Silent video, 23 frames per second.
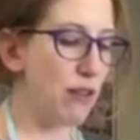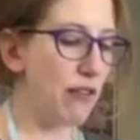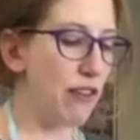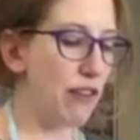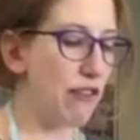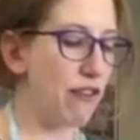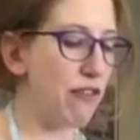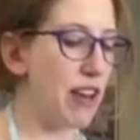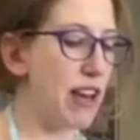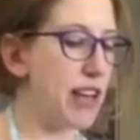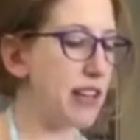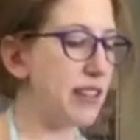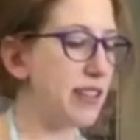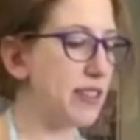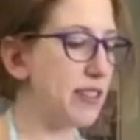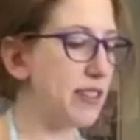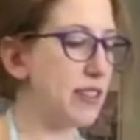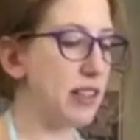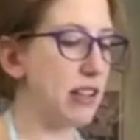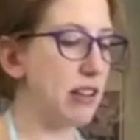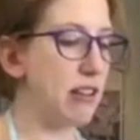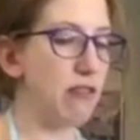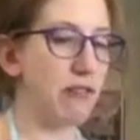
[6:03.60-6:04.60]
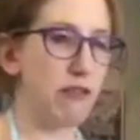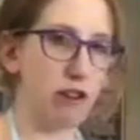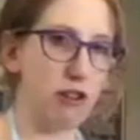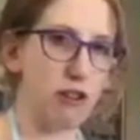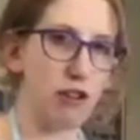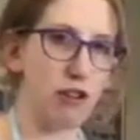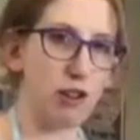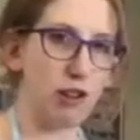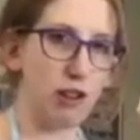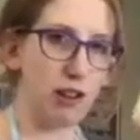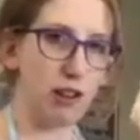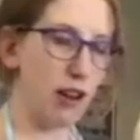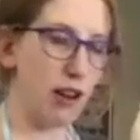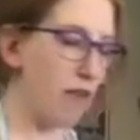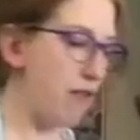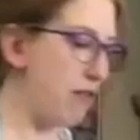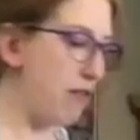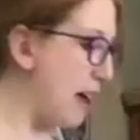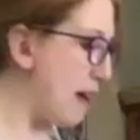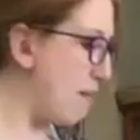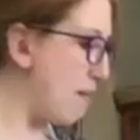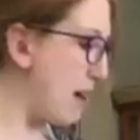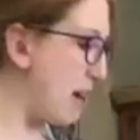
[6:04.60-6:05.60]
a fist full of
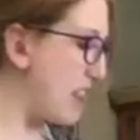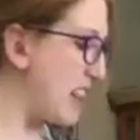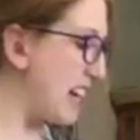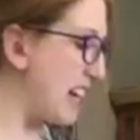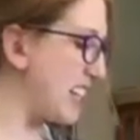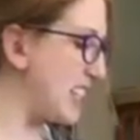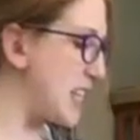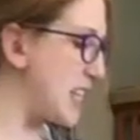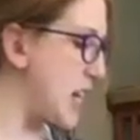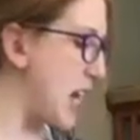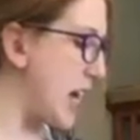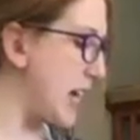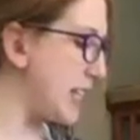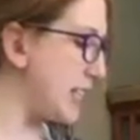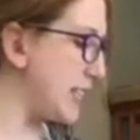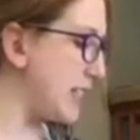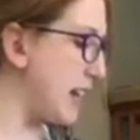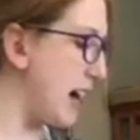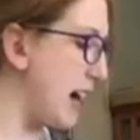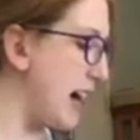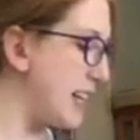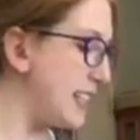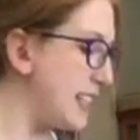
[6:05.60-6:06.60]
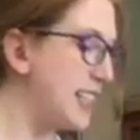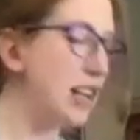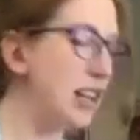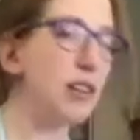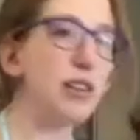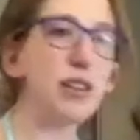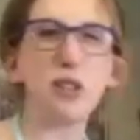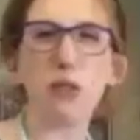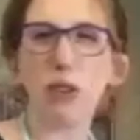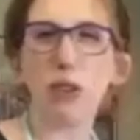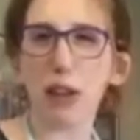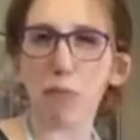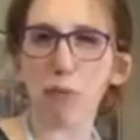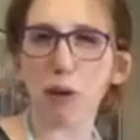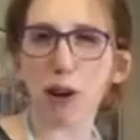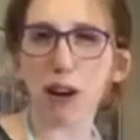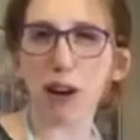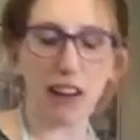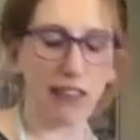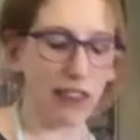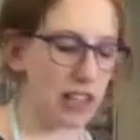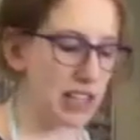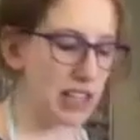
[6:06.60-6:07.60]
them. I think it's a nice size and it looks really
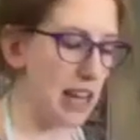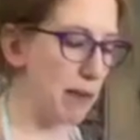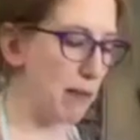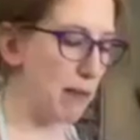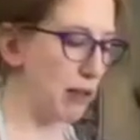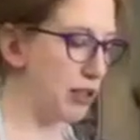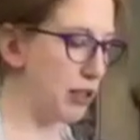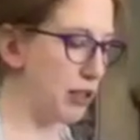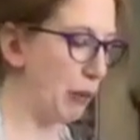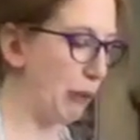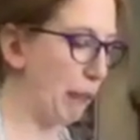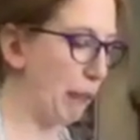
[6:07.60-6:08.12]
pretty on the table too.